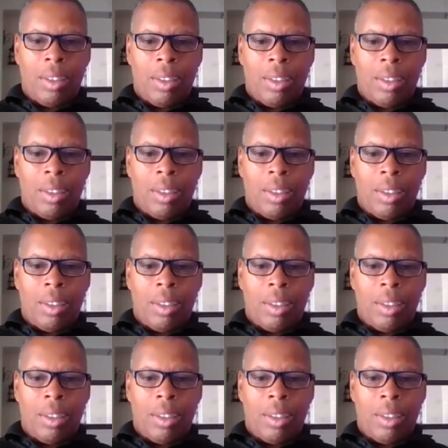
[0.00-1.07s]

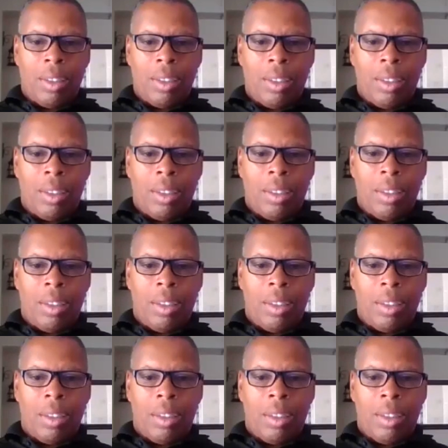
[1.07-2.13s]

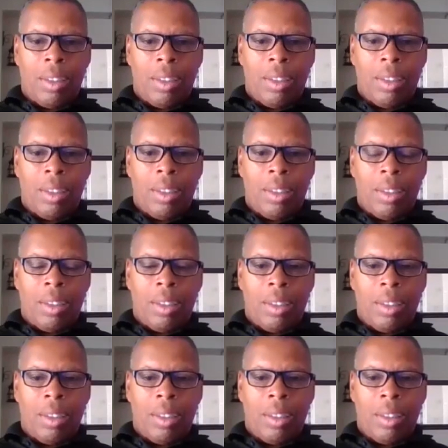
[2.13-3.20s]

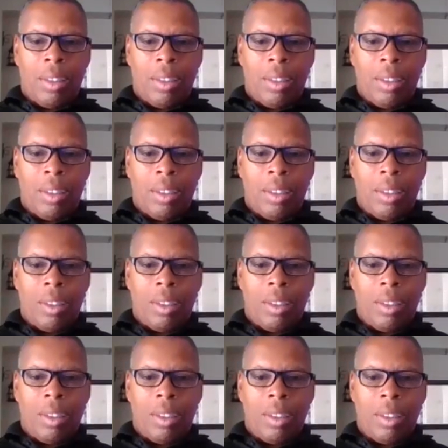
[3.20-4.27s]

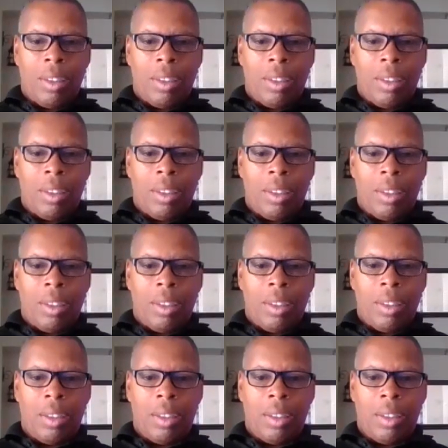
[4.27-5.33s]

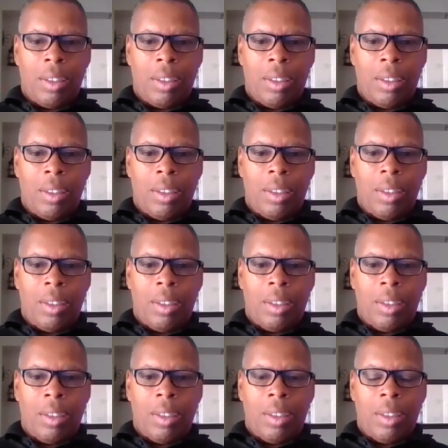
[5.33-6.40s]

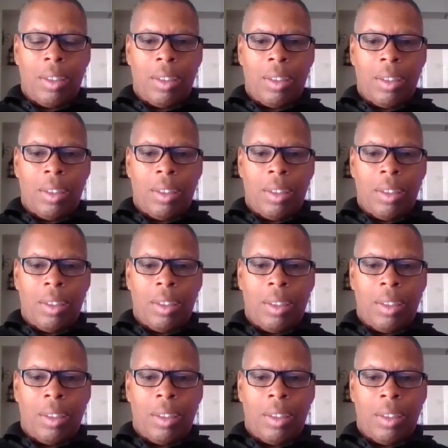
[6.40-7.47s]

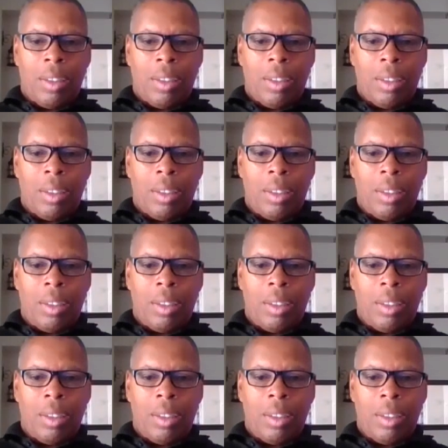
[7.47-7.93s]
[no speech]